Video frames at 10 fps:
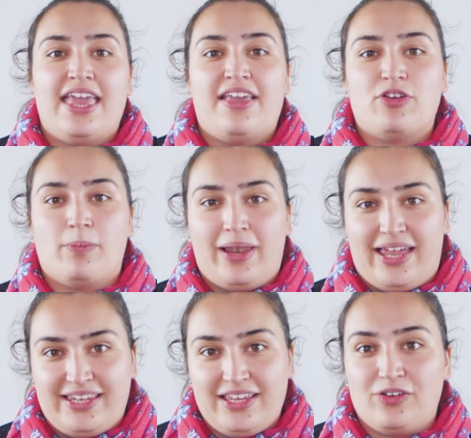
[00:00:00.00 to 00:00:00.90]
If you're
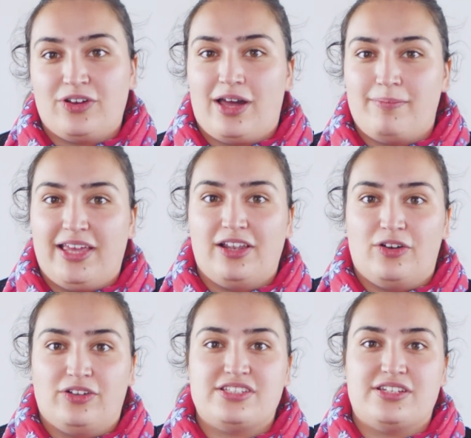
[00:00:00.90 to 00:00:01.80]
planning on coming
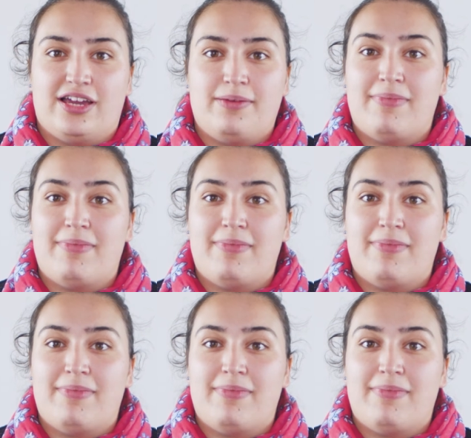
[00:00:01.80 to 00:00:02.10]
along tonight,